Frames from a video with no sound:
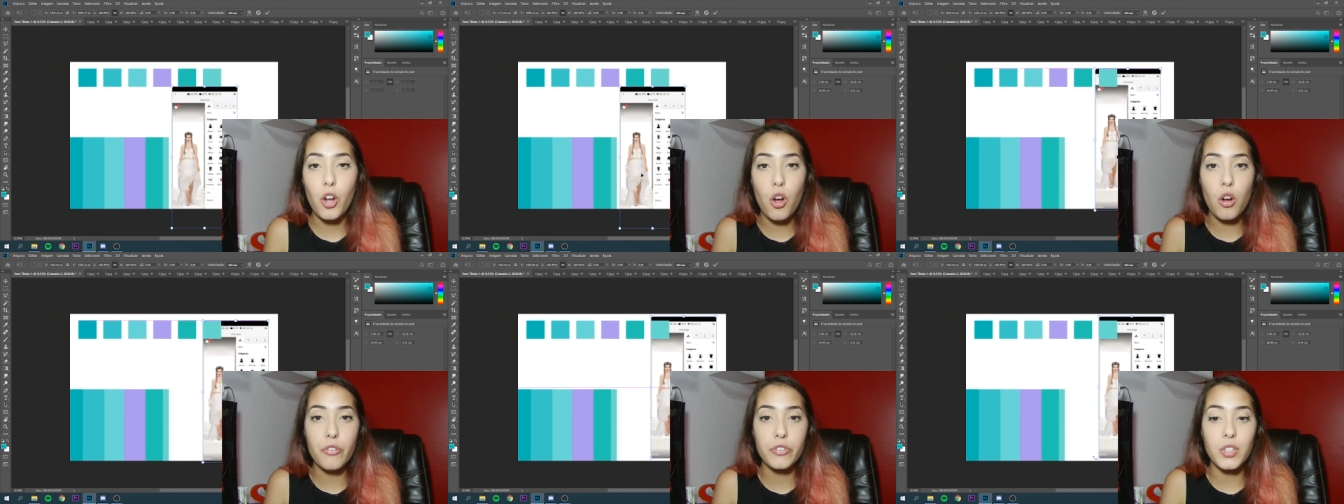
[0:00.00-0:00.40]

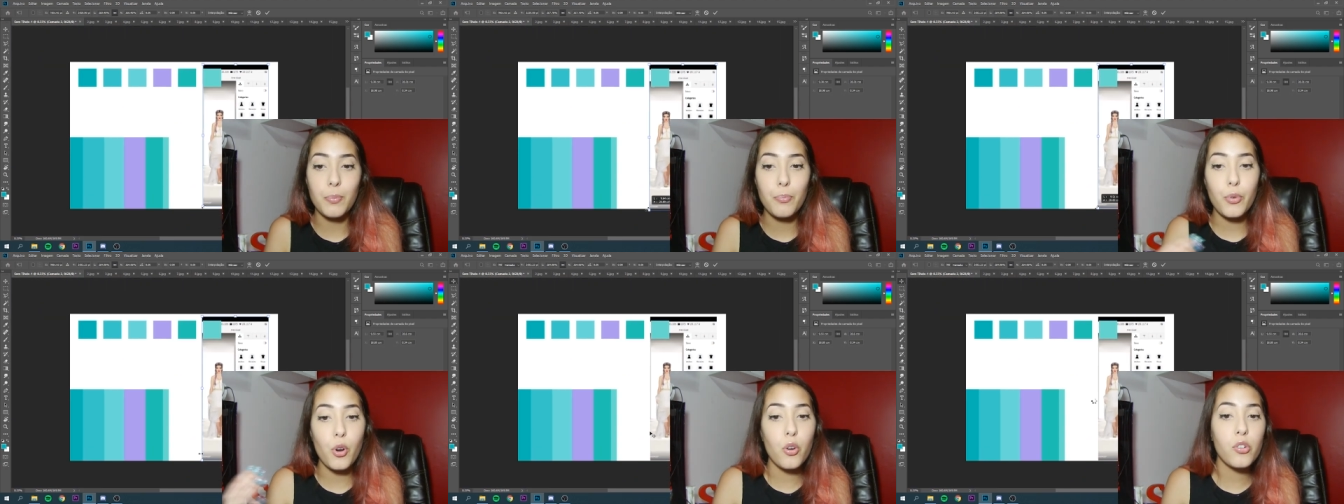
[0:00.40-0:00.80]
of the
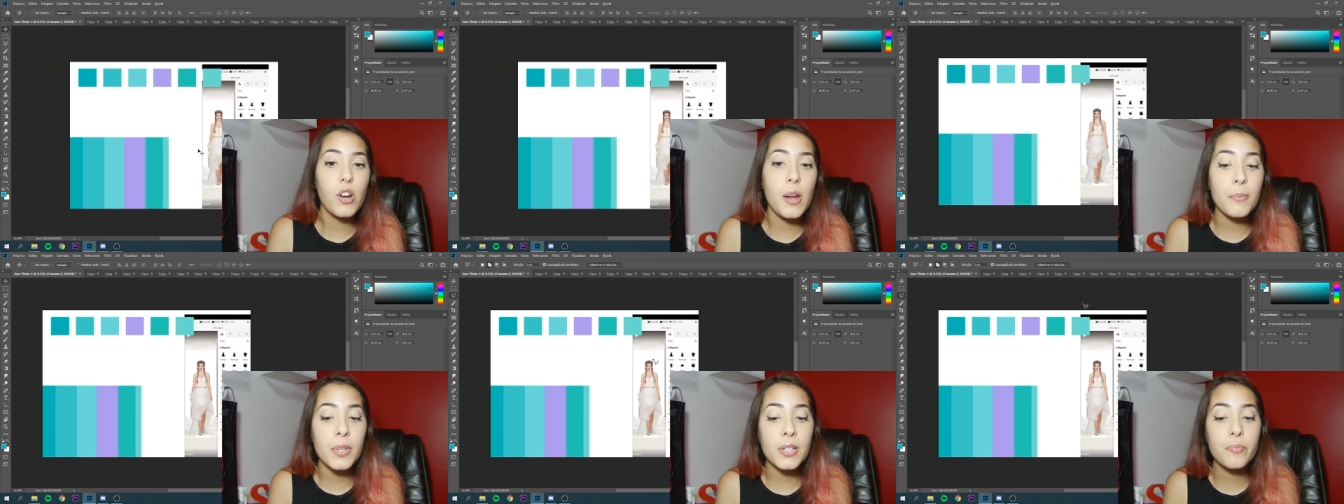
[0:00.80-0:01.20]

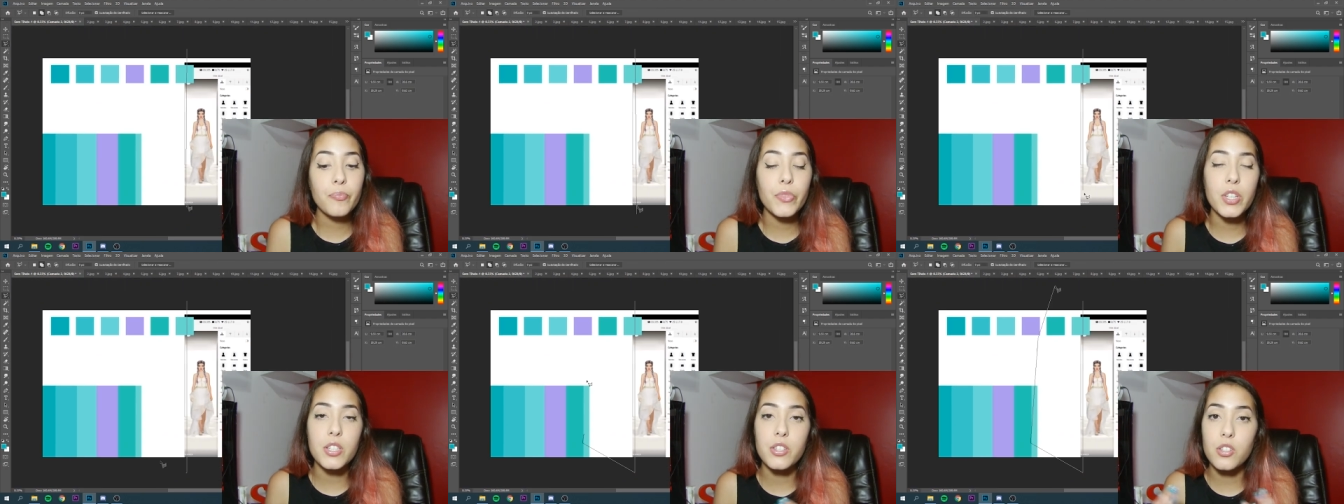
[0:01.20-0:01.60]
programming,
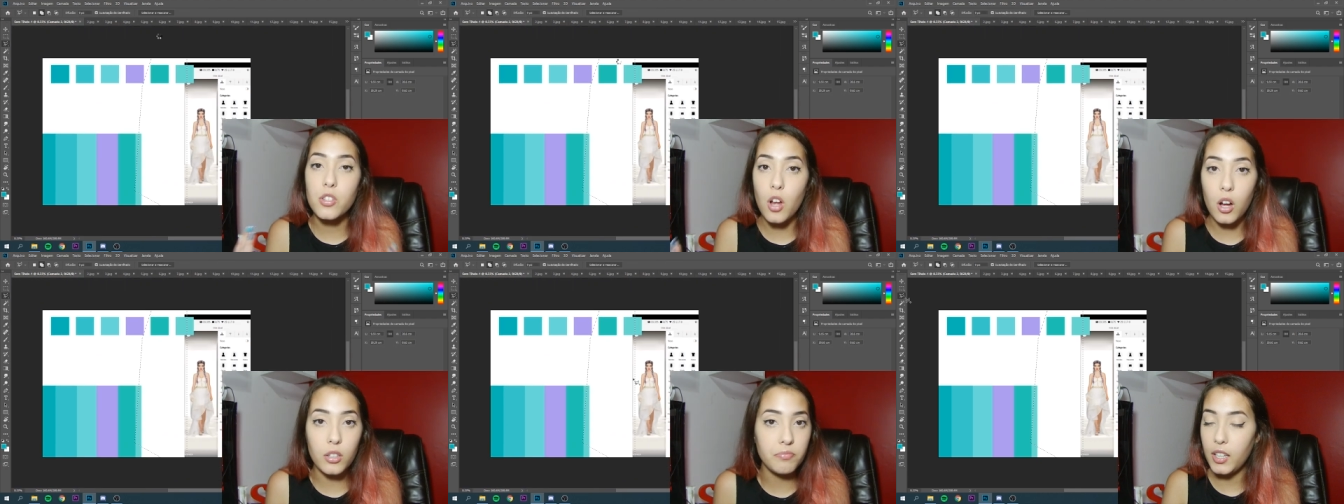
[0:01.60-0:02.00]
it's
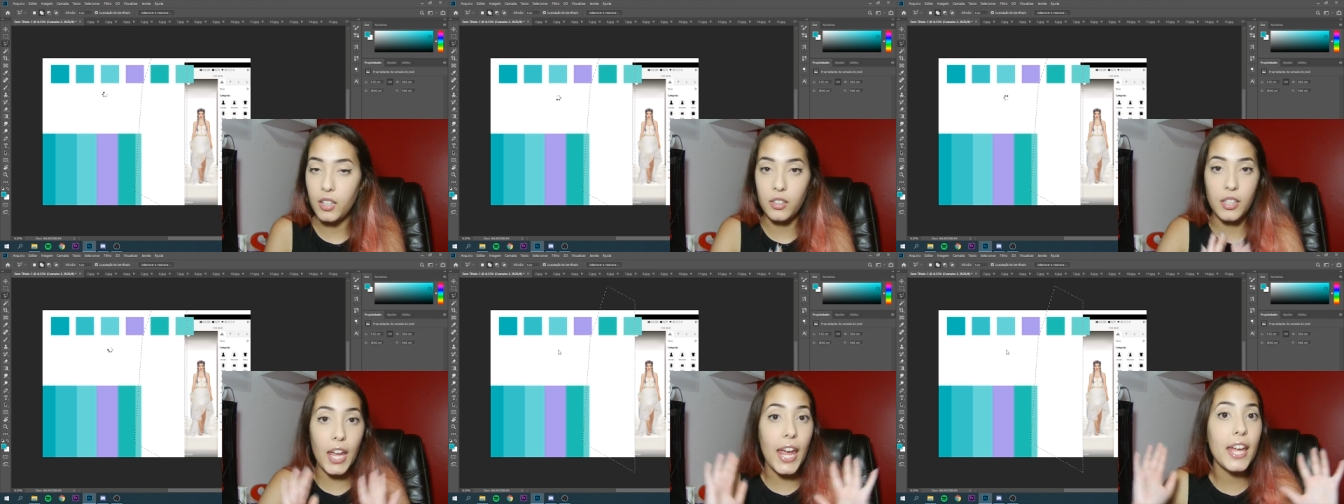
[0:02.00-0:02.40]
not
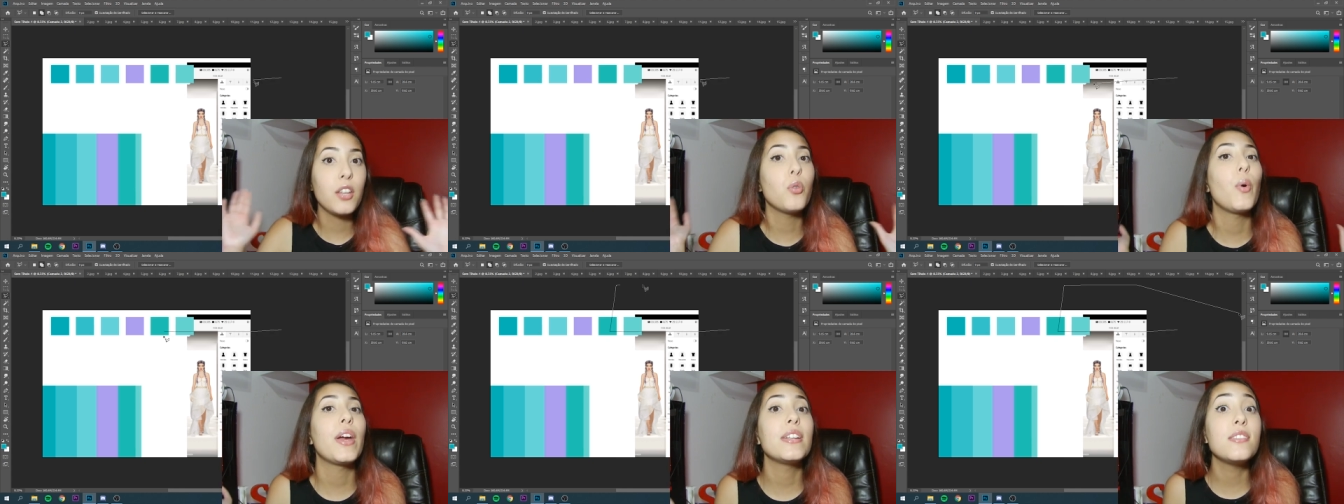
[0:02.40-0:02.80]
in any
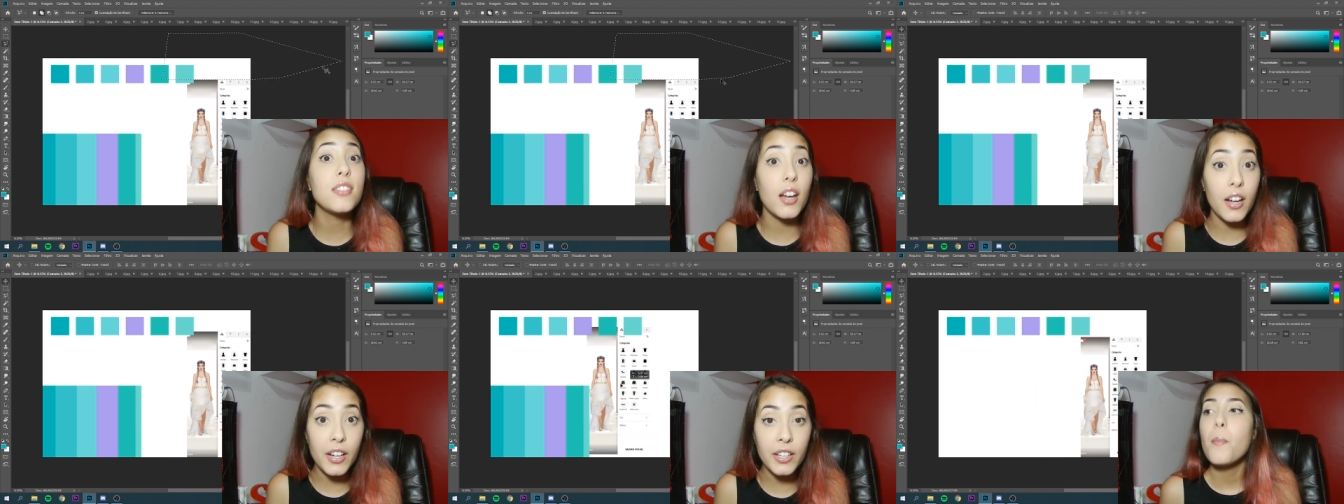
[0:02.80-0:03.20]
way
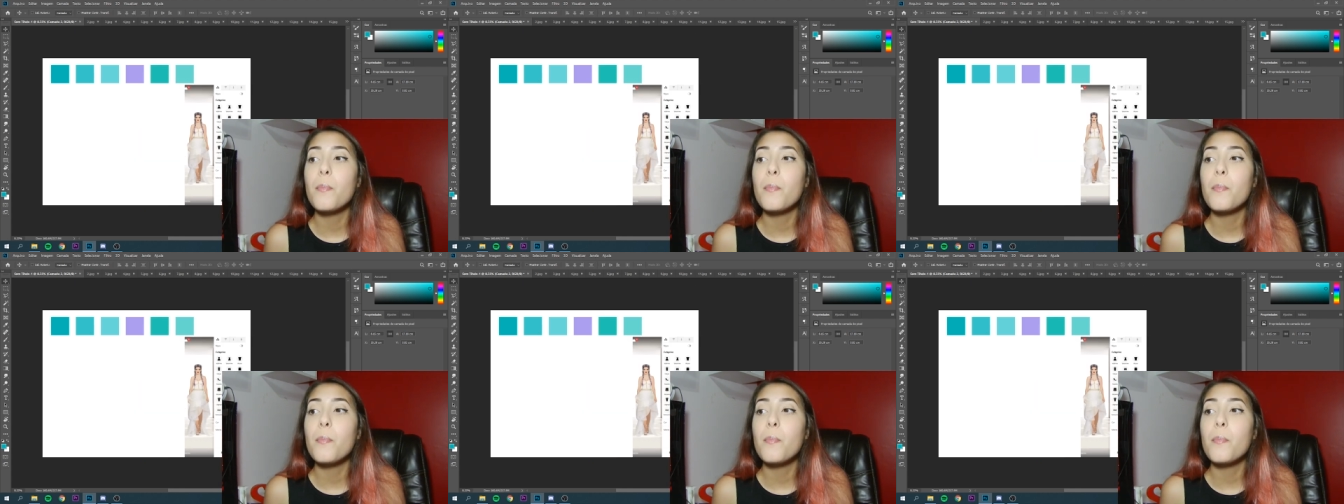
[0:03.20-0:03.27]
done,